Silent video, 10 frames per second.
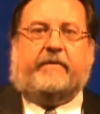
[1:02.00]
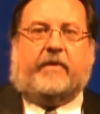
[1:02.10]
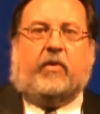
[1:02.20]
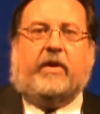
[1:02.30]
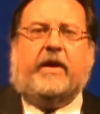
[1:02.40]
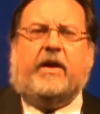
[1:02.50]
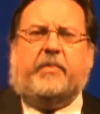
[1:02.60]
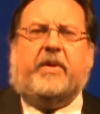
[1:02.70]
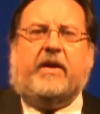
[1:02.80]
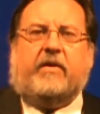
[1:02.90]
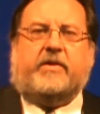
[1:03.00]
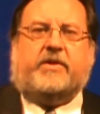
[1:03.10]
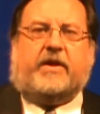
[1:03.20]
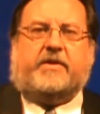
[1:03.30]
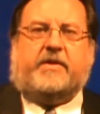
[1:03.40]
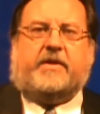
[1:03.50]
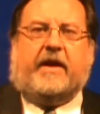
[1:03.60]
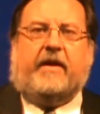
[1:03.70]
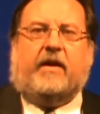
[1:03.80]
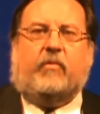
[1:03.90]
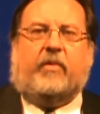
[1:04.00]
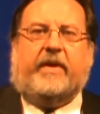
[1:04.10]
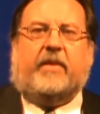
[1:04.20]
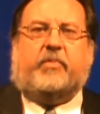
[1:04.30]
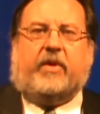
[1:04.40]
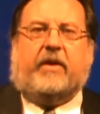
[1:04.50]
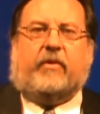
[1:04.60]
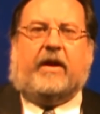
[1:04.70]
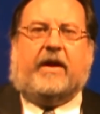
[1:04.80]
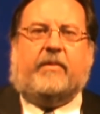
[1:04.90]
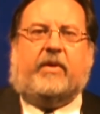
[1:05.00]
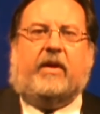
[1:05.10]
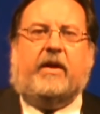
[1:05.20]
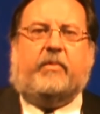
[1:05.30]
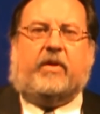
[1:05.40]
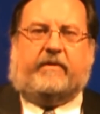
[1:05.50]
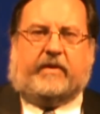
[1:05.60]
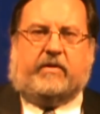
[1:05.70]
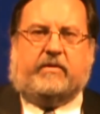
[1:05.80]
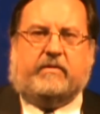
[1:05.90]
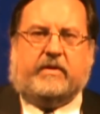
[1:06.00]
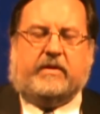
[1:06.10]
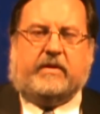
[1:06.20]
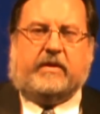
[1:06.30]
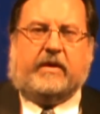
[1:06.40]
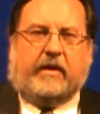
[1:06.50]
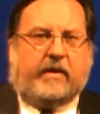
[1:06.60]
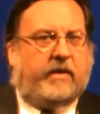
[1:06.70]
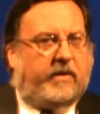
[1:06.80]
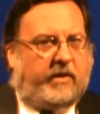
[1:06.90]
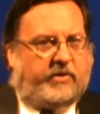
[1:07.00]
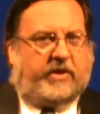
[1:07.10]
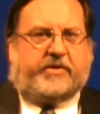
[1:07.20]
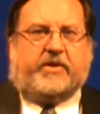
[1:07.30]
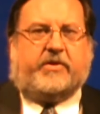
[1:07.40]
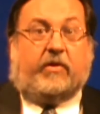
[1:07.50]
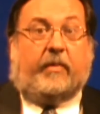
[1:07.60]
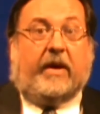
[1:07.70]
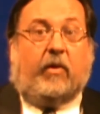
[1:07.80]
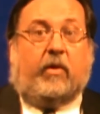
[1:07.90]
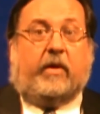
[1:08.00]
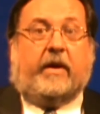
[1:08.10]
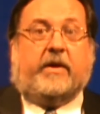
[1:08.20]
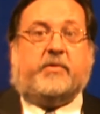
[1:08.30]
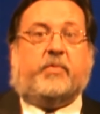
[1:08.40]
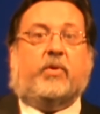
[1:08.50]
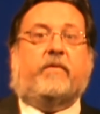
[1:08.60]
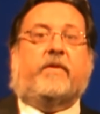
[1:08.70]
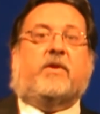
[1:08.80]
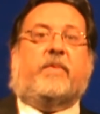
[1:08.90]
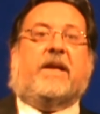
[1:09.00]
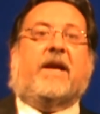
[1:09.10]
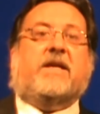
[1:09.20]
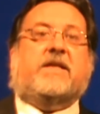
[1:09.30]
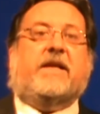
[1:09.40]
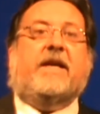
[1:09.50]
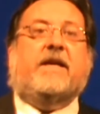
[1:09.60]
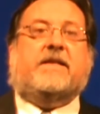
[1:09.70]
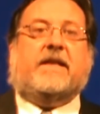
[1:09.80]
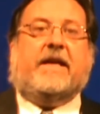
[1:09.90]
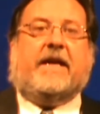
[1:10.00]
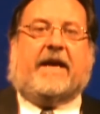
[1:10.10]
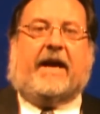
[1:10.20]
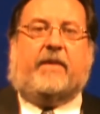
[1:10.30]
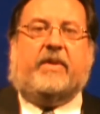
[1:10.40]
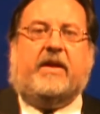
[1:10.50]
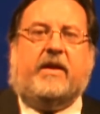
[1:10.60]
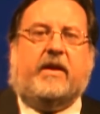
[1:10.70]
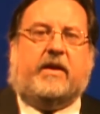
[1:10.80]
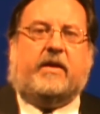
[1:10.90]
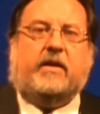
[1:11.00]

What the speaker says: vote, and it appears Justice Kagan will be a pretty reliable liberal vote. Justice Sotomayor has proven to be less easily cabined in,